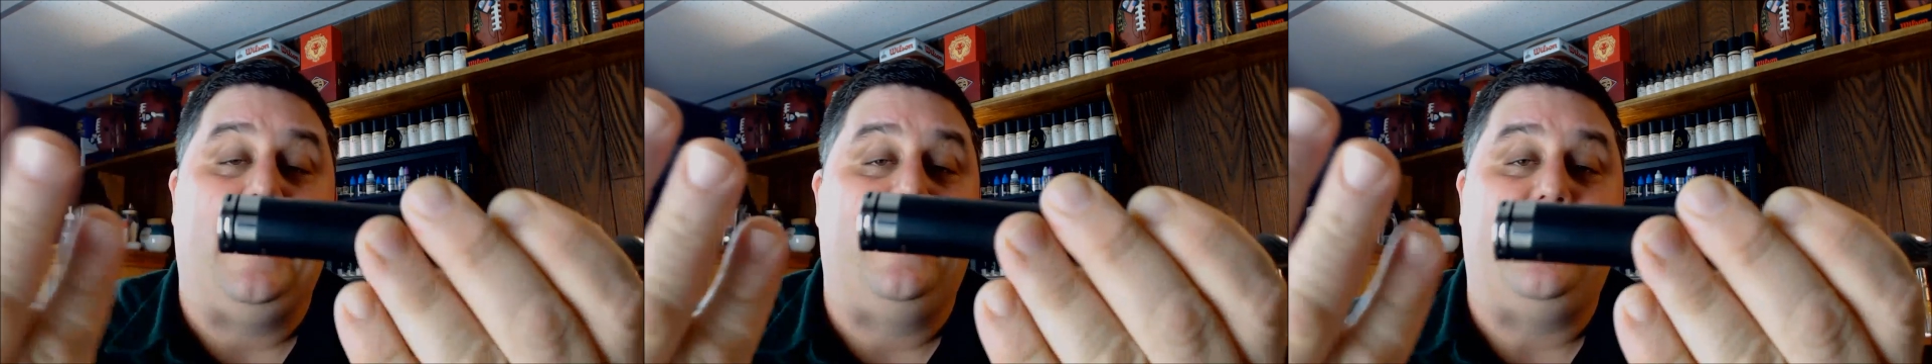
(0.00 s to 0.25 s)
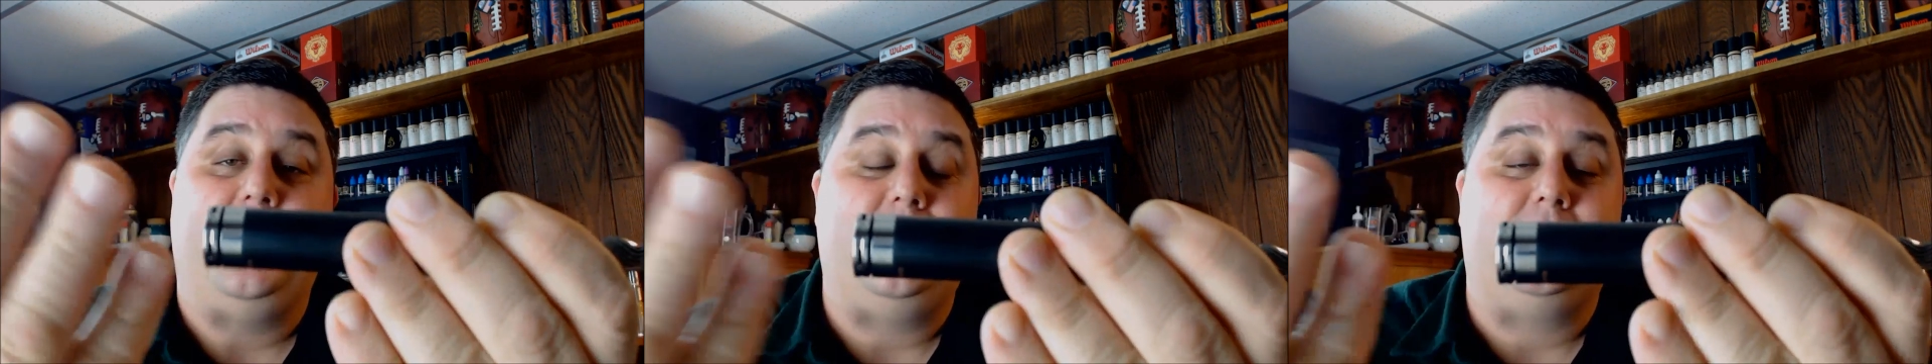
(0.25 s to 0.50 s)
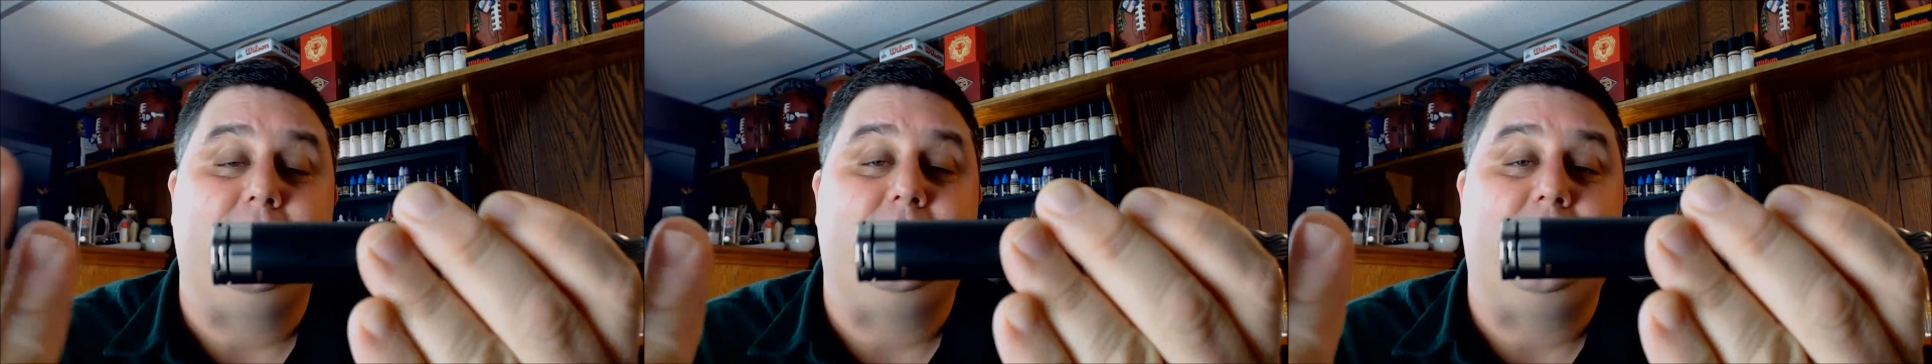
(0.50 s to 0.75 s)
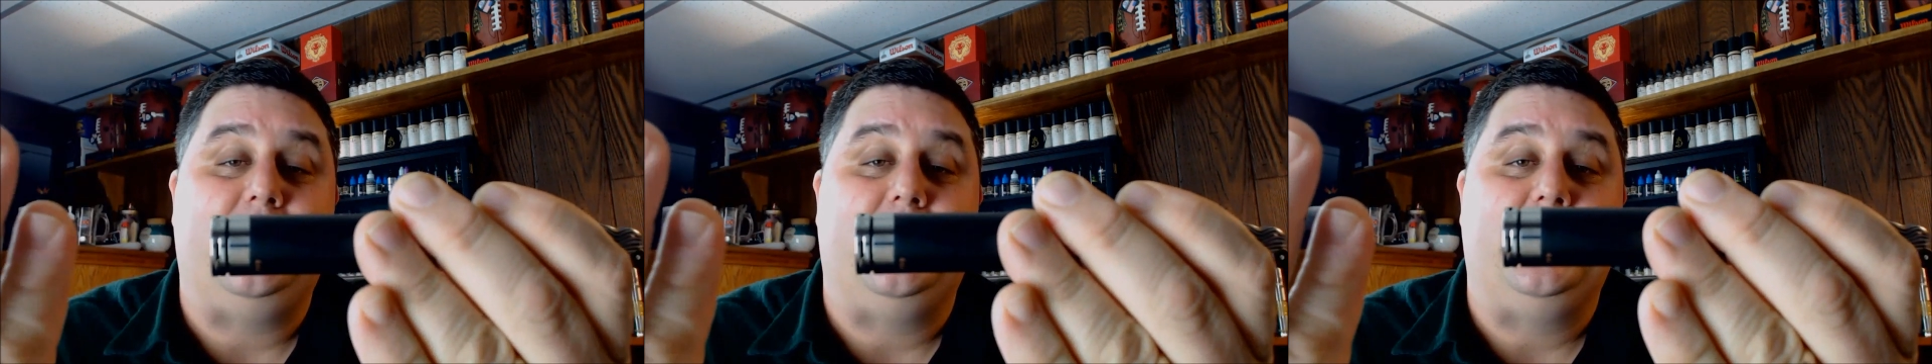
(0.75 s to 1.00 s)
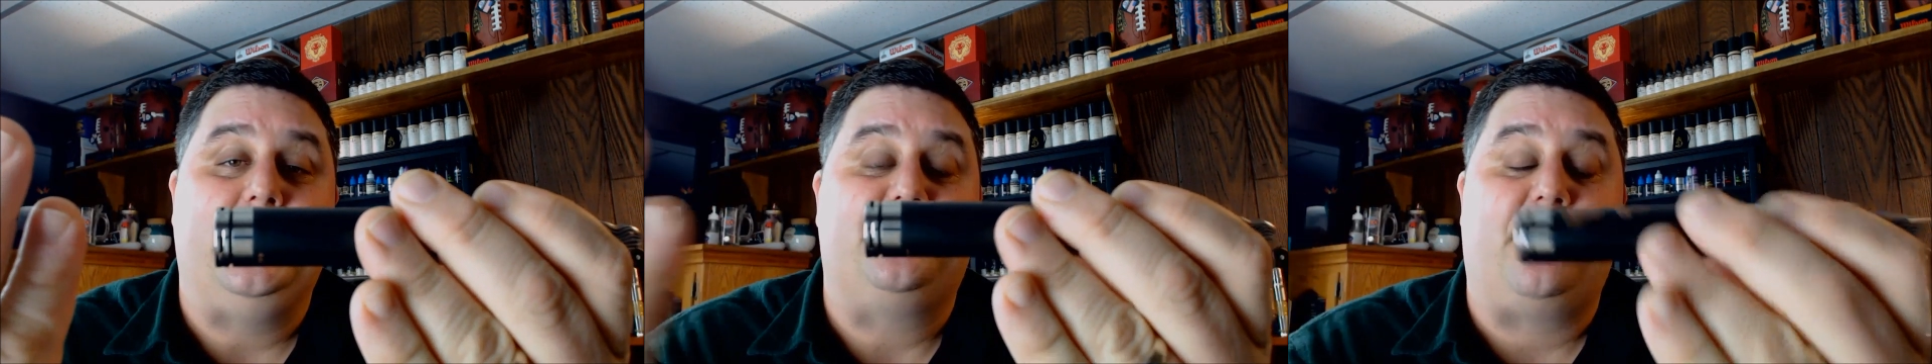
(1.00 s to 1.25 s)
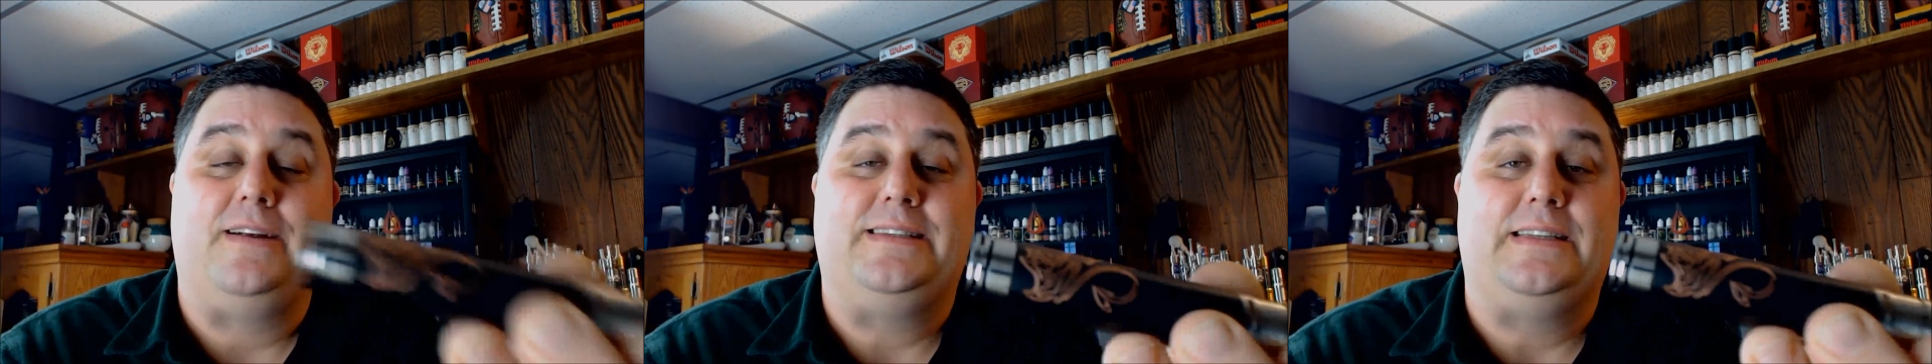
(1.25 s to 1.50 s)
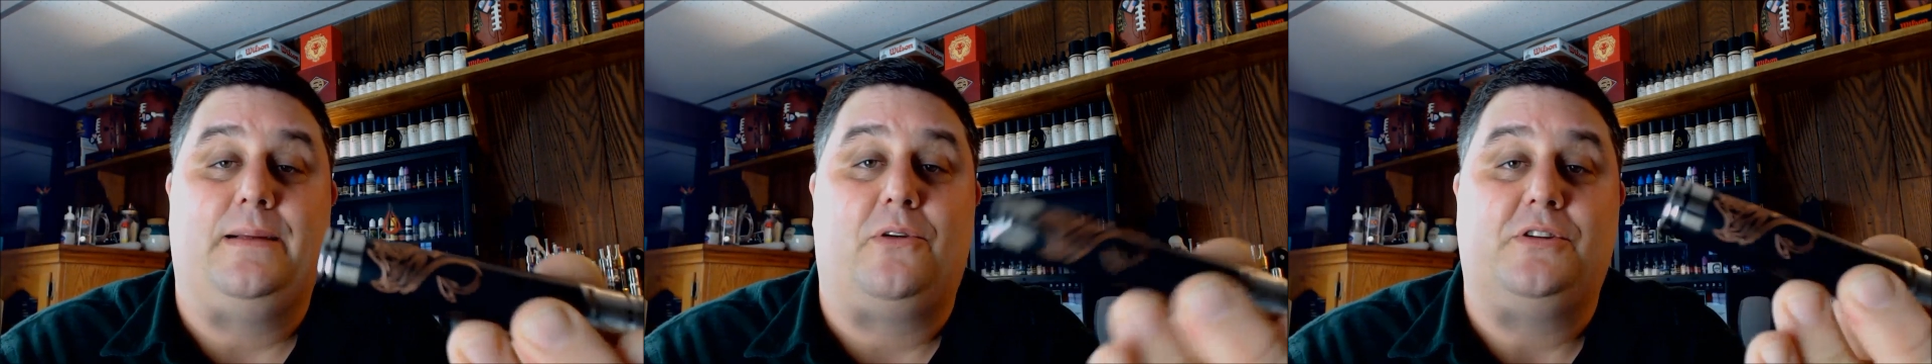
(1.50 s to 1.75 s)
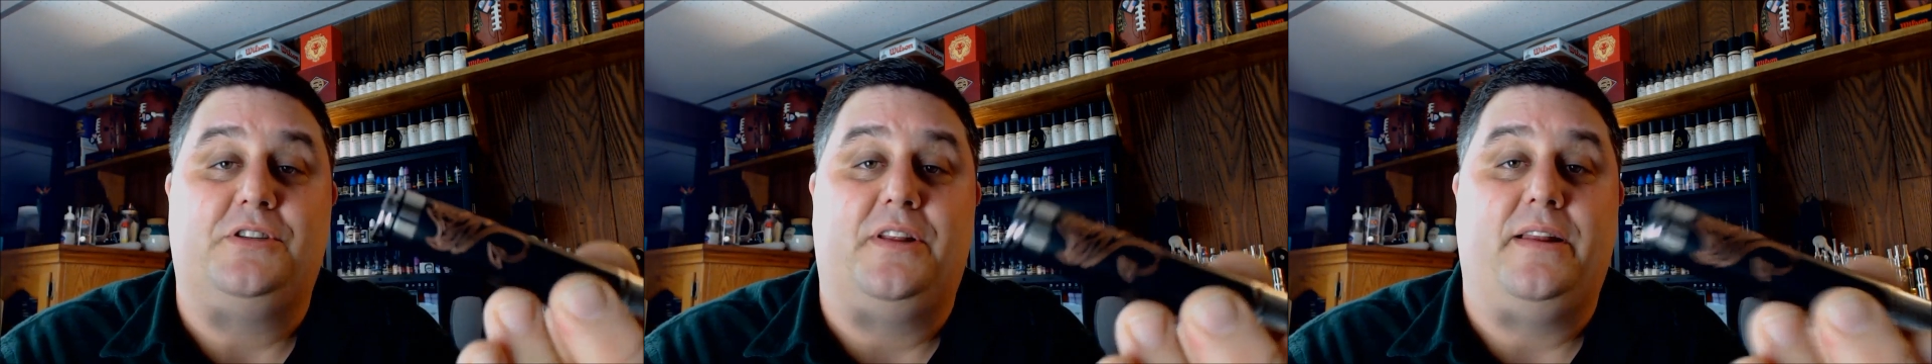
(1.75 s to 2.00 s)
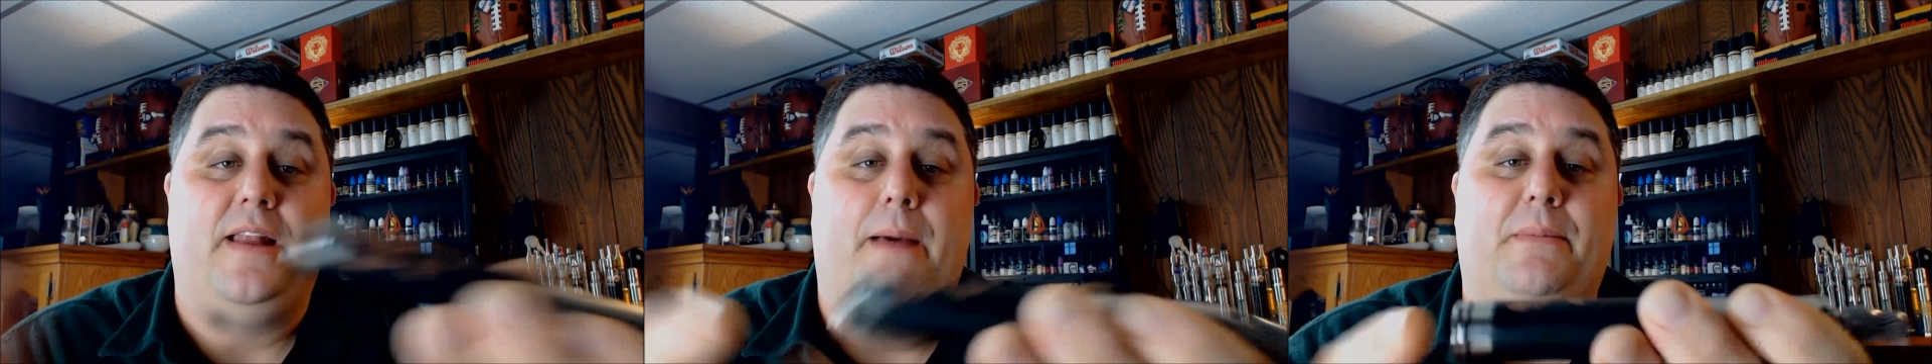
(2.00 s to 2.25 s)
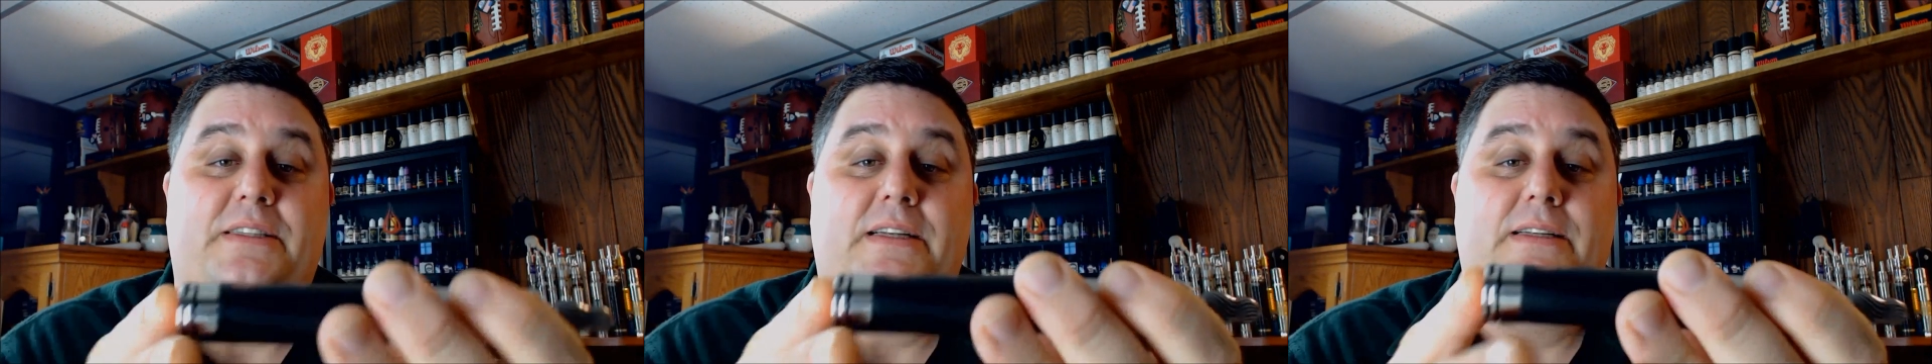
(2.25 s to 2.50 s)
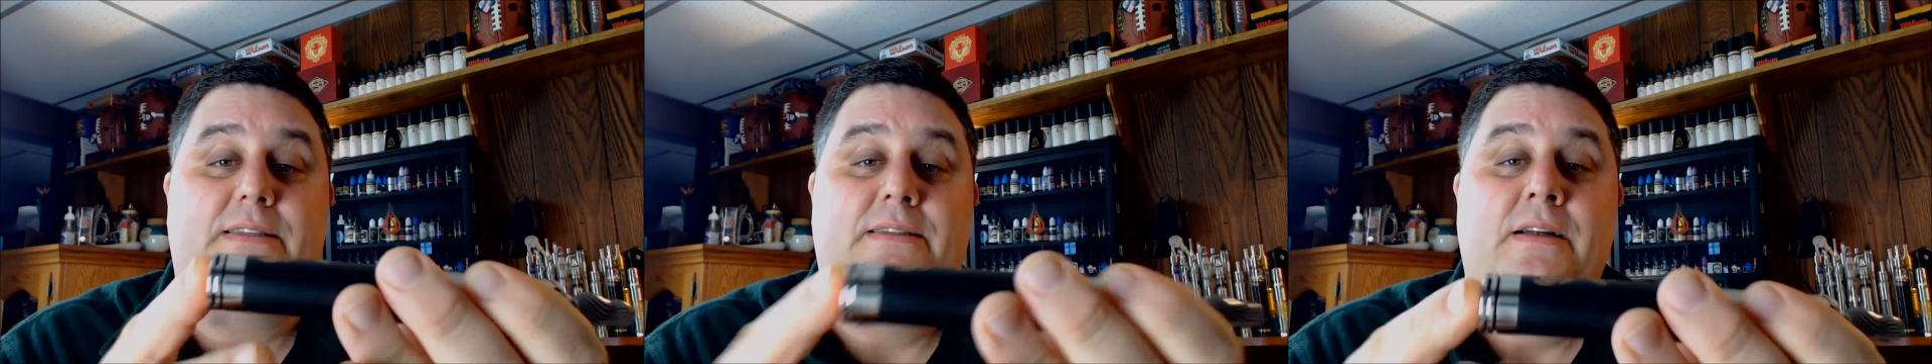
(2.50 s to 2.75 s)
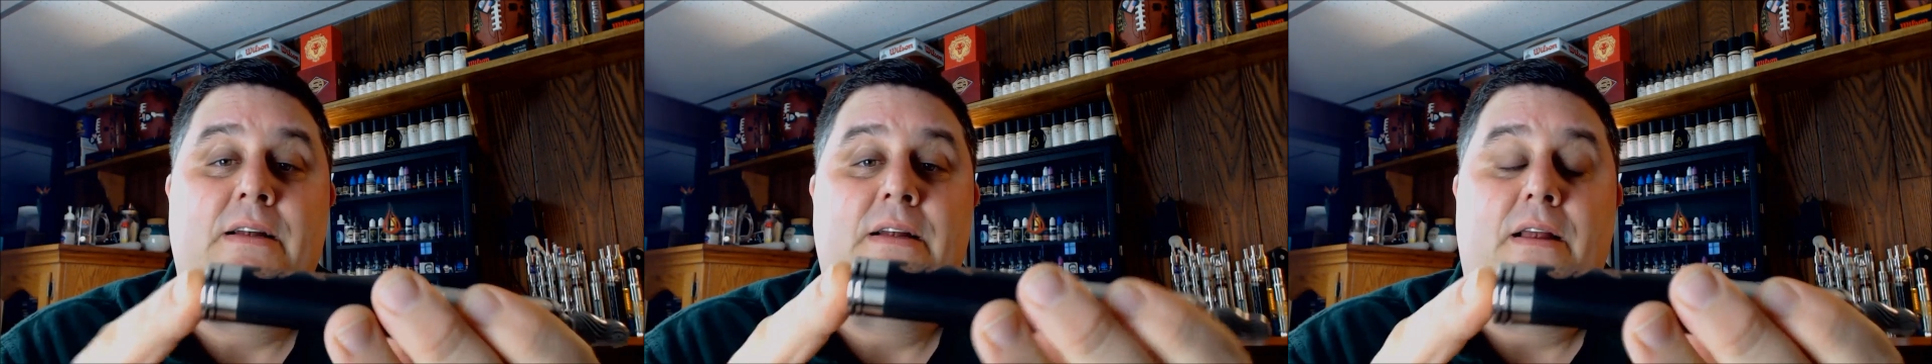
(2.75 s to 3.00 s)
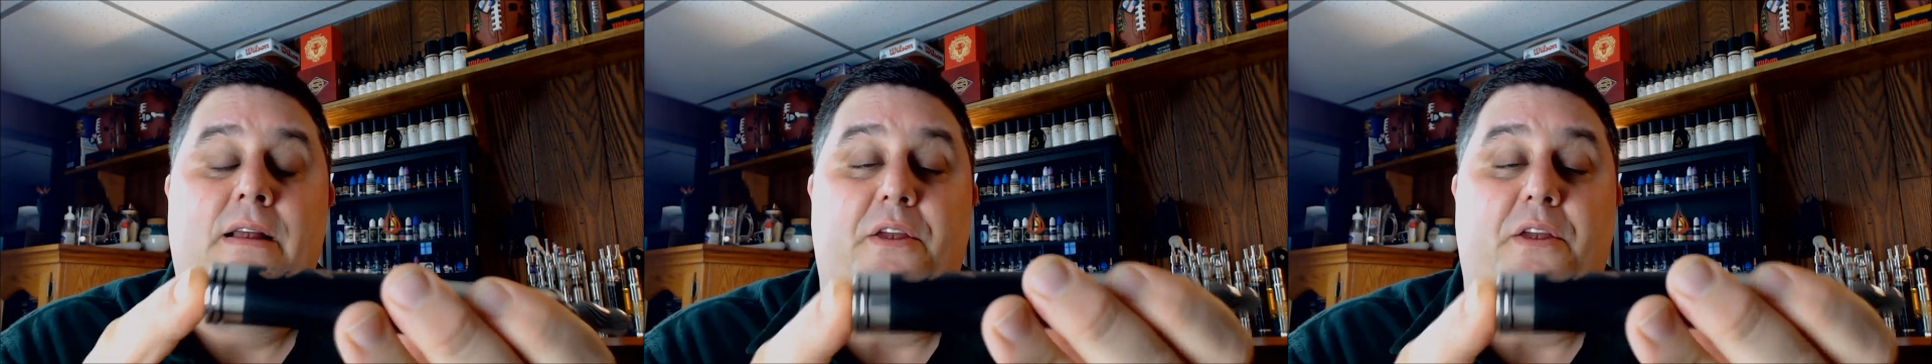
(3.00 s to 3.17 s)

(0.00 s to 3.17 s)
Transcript: Again, it does, it is very similar to the Nemesis.